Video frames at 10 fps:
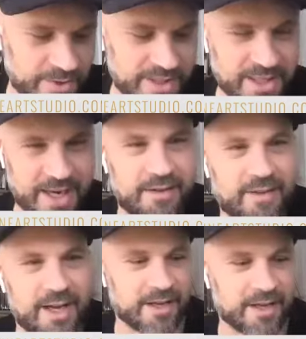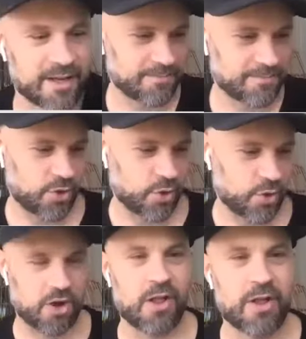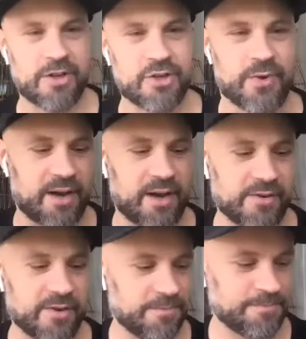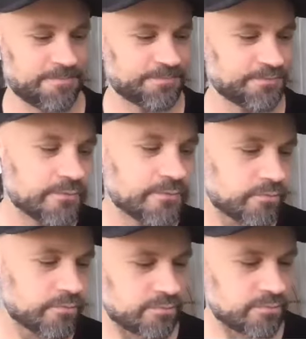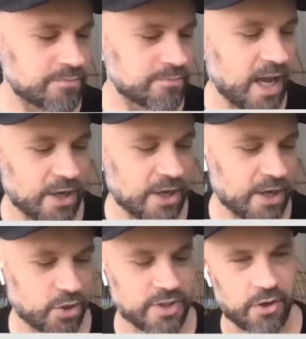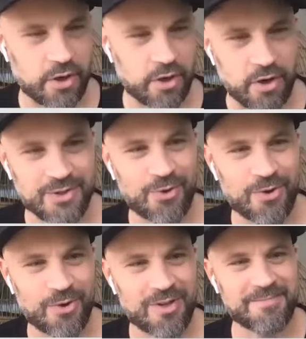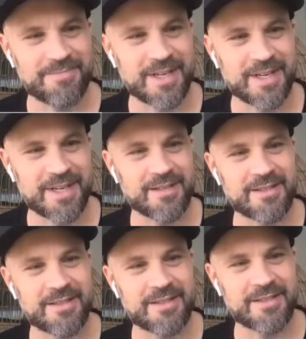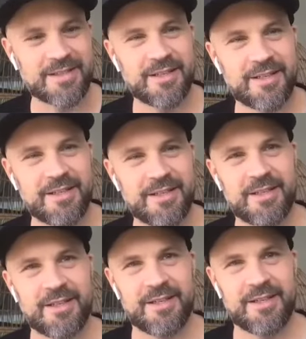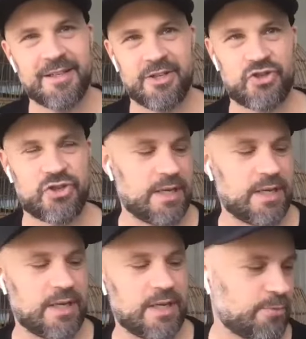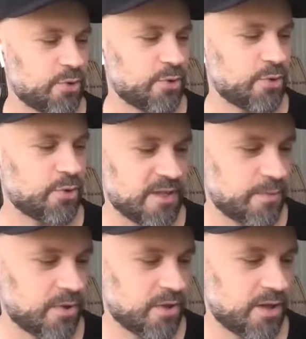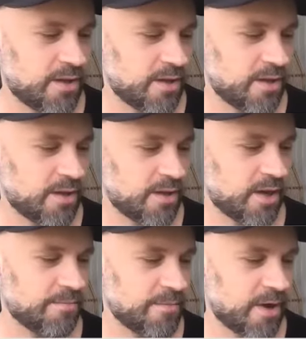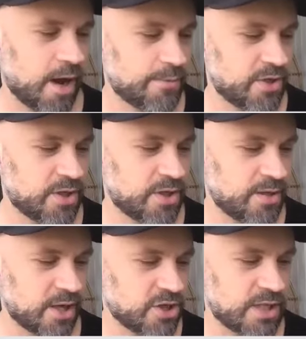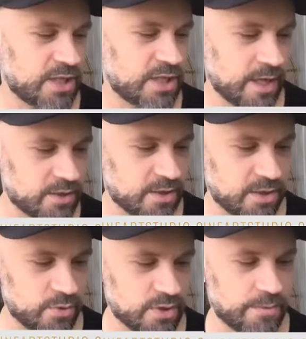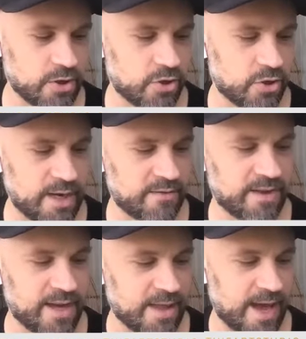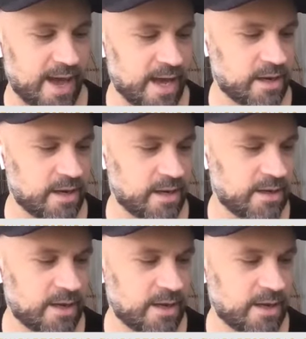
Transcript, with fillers: me to kind of like go to college or whatever i chose to go to art school because it just seemed like the most feasible um option like it just seemed like to do something creative like that